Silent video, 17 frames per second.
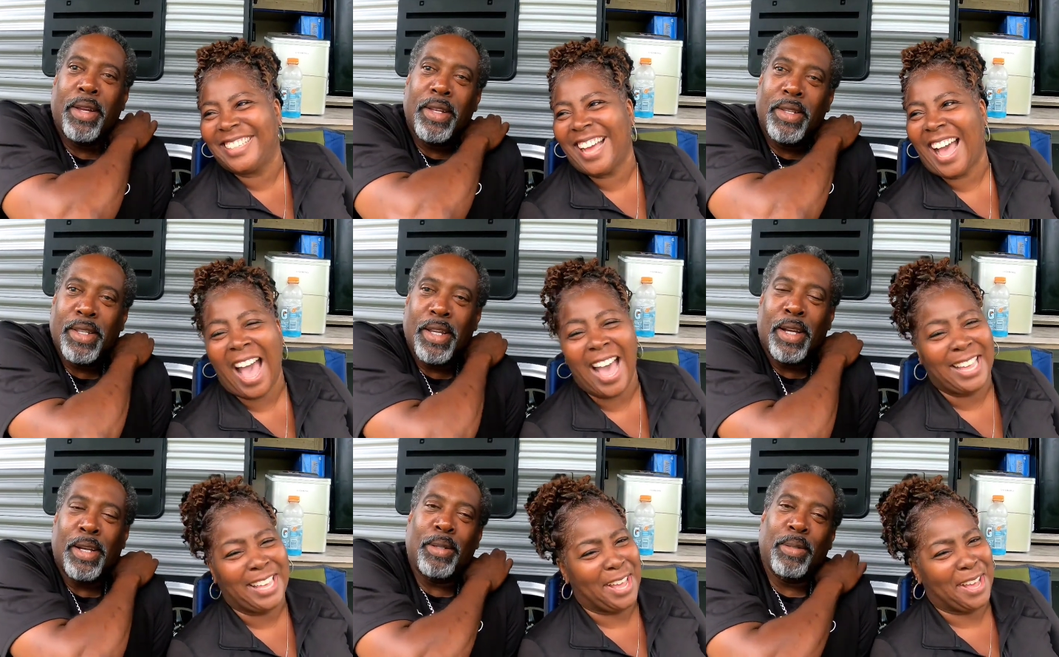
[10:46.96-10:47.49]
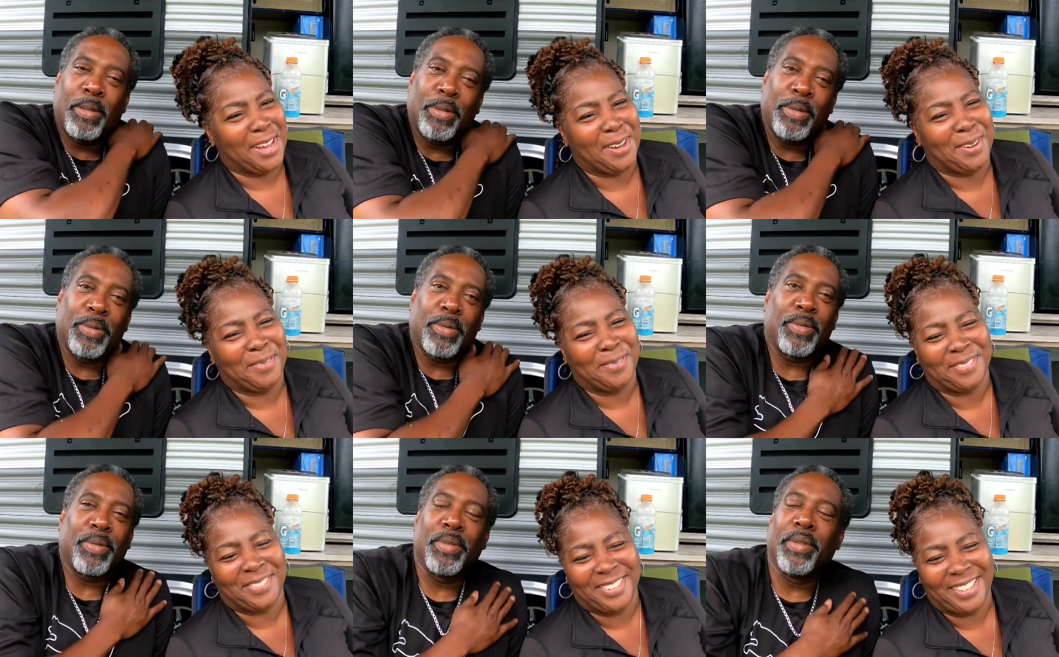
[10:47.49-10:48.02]
Speaker 1: So. I am.
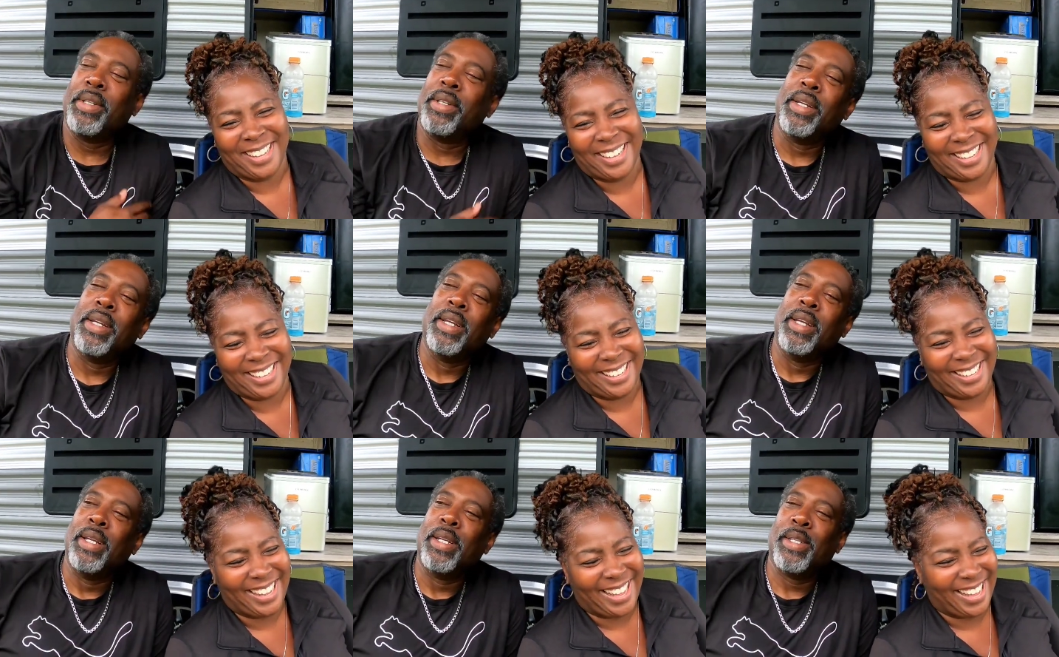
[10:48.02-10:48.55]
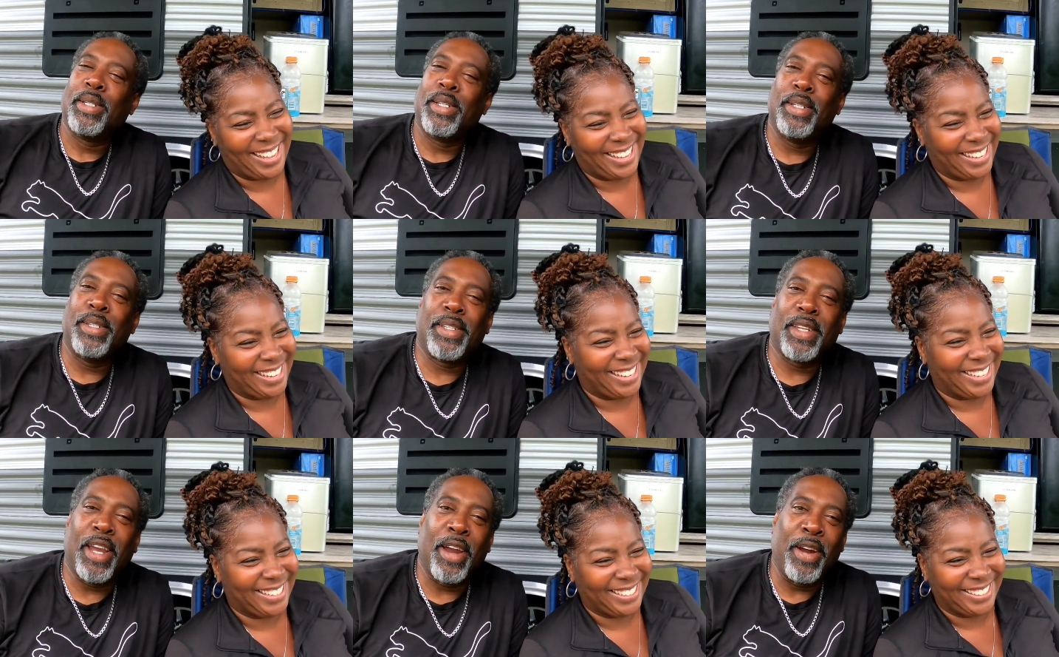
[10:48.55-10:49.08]
She's
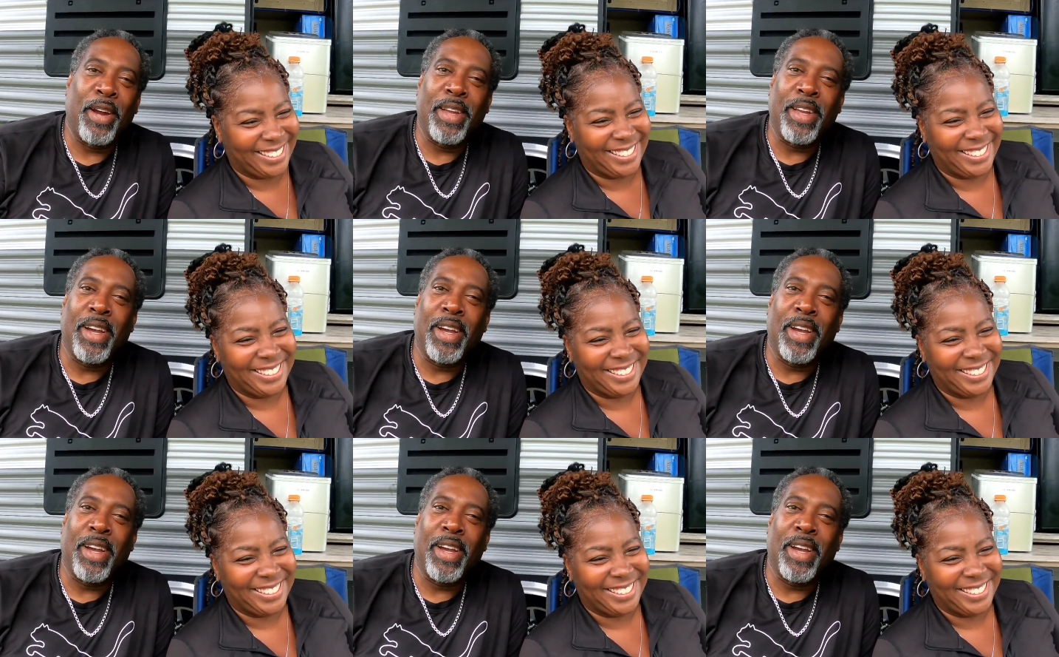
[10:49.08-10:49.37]
scary,